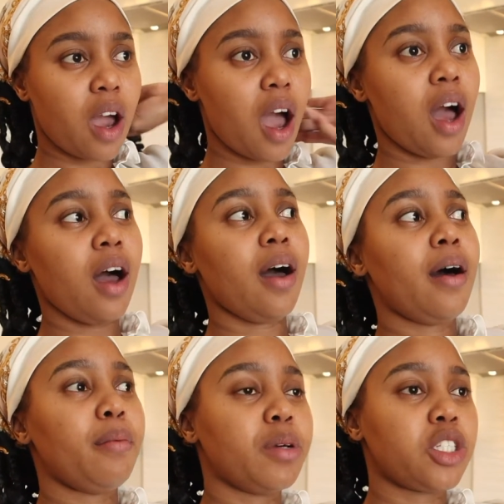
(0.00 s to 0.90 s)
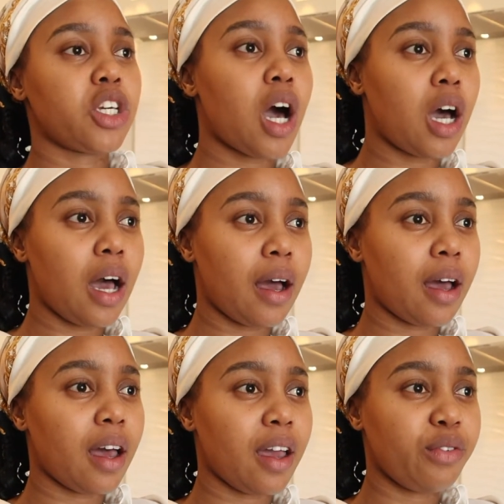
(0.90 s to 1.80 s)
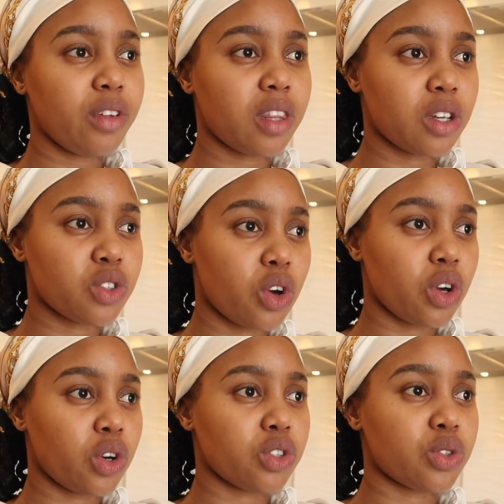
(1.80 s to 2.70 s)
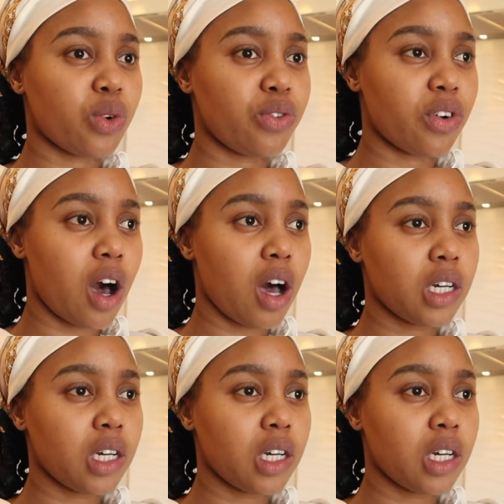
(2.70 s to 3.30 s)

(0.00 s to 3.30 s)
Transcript: Everything is going good so far.